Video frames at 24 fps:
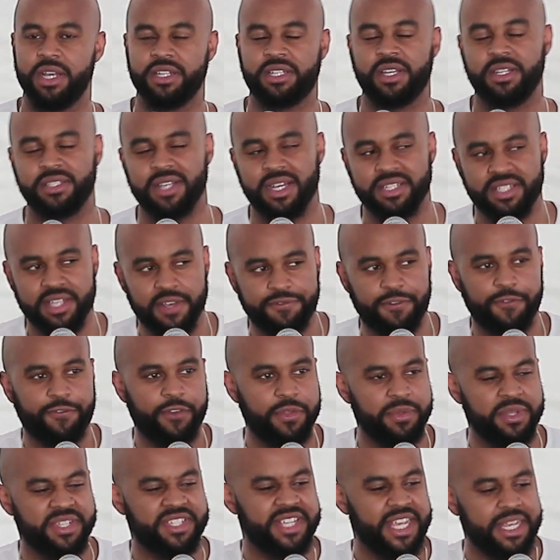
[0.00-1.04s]
It's because I suffer
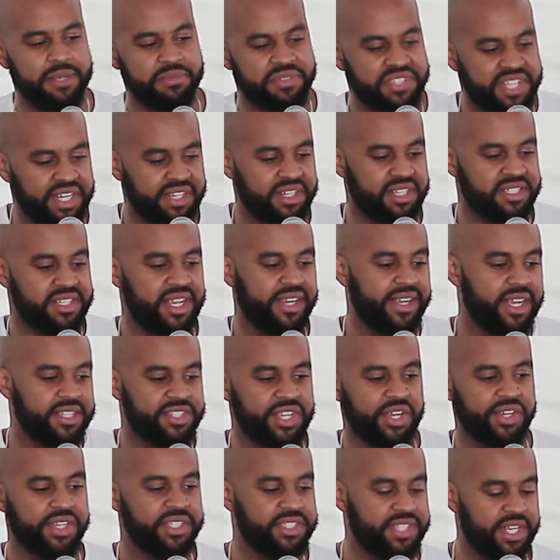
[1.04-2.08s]
from the same sickness, I guess
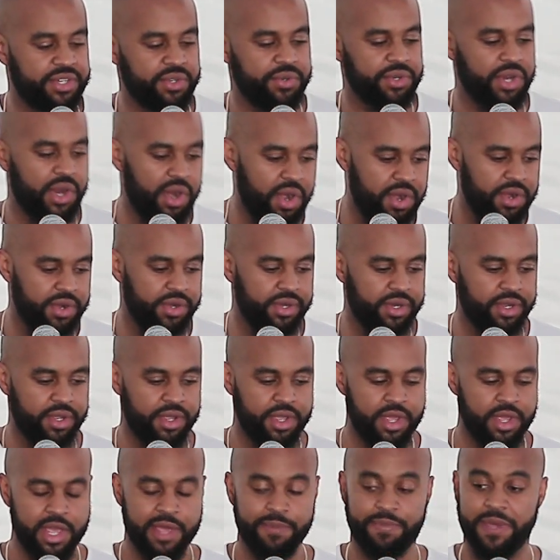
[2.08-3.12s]
I continue to hurt
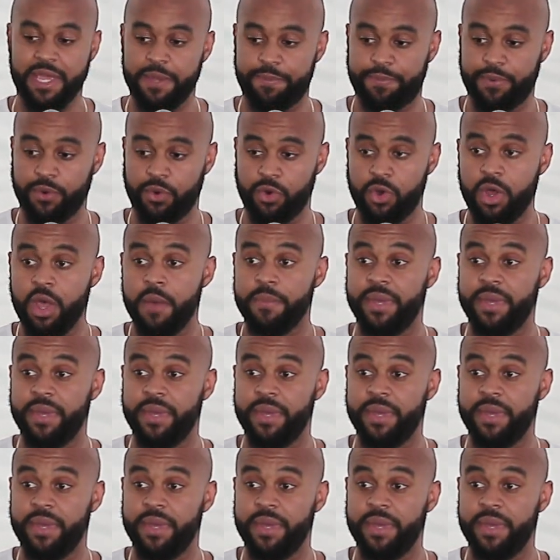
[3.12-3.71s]
people,